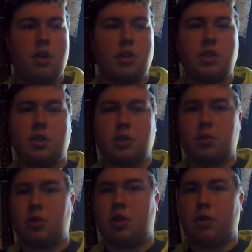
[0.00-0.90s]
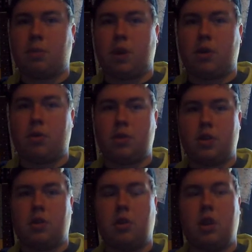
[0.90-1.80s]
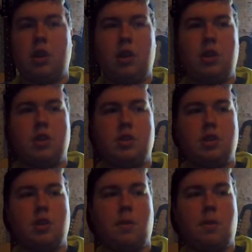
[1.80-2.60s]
The song is really about Derek and his